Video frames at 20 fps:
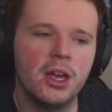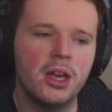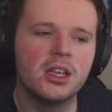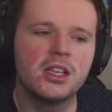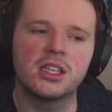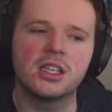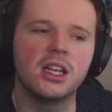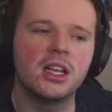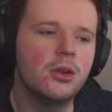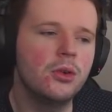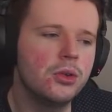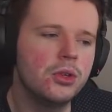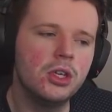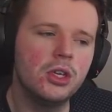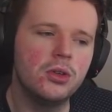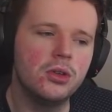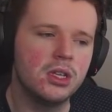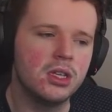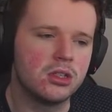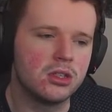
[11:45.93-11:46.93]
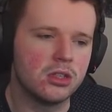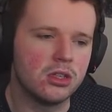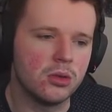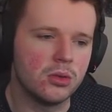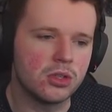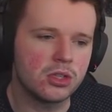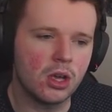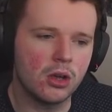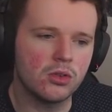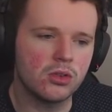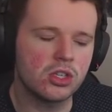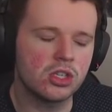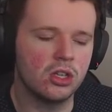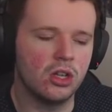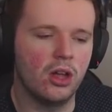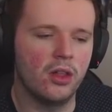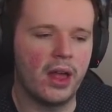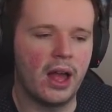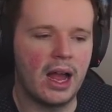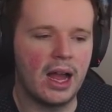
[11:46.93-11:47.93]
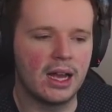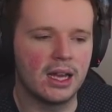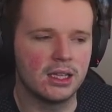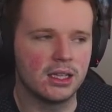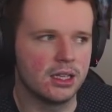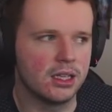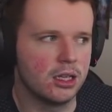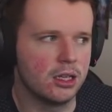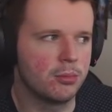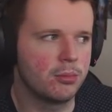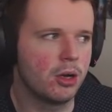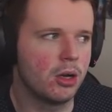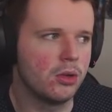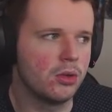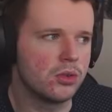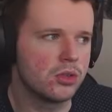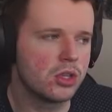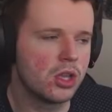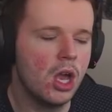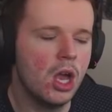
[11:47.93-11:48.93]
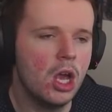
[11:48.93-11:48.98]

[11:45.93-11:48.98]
So then all you need to do is go and slot that at the near post.